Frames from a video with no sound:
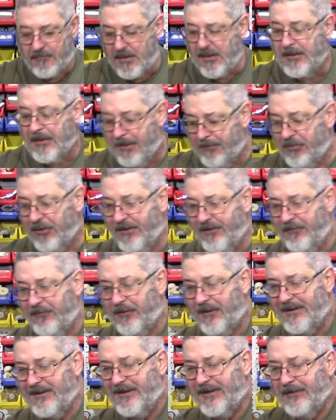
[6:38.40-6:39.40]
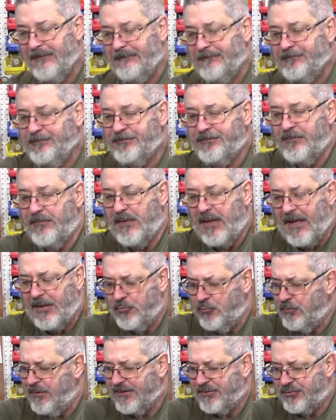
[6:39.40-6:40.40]
I'm gonna leave it right there.
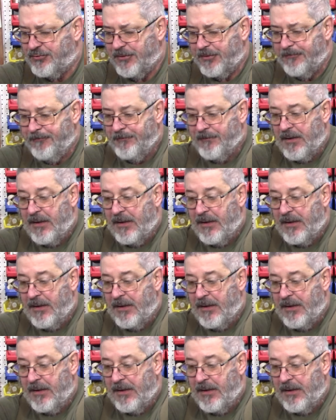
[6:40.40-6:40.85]
Ooh, that's good.